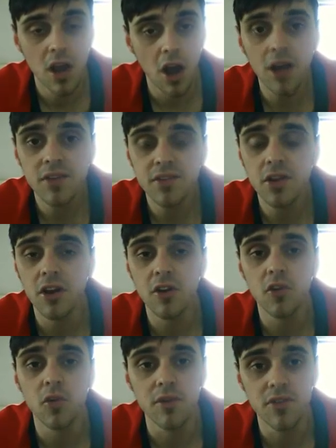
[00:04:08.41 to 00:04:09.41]
I started
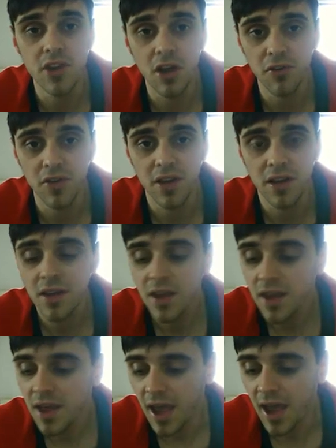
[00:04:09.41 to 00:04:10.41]
off with nothing,
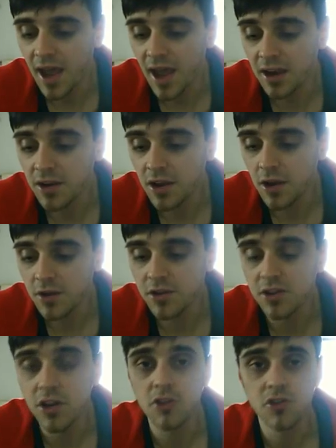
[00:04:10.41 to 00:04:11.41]
and
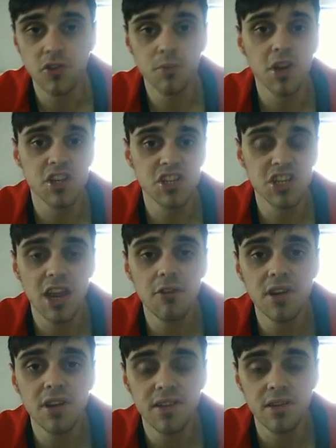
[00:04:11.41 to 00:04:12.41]
just by
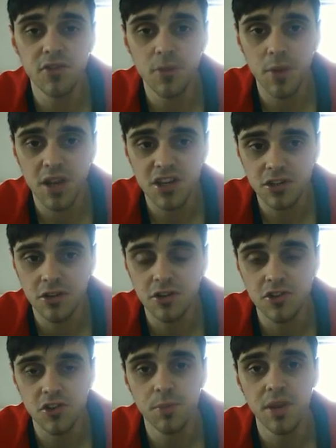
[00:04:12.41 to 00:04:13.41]
sharing this information
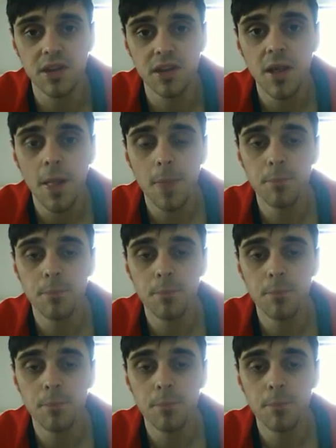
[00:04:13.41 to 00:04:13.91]
and just being